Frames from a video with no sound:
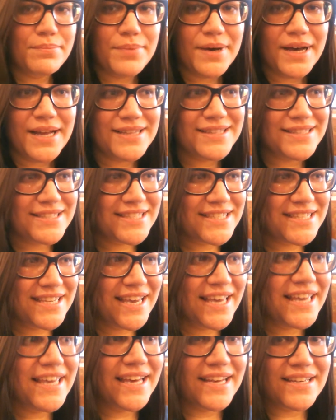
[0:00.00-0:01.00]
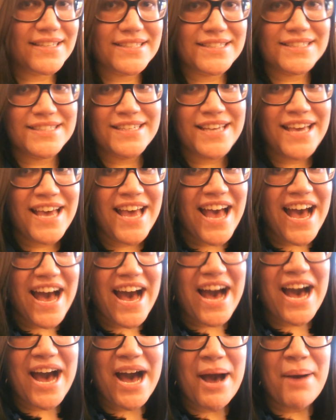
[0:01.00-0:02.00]
But
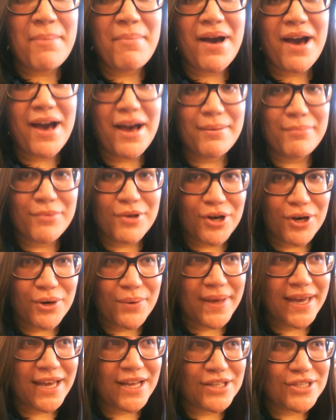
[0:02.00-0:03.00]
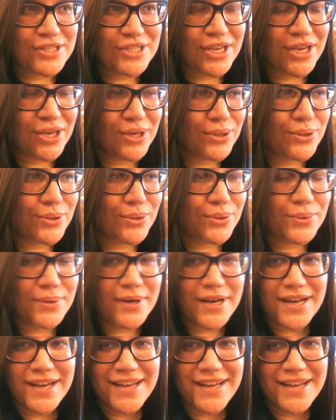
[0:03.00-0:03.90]
I'm going to...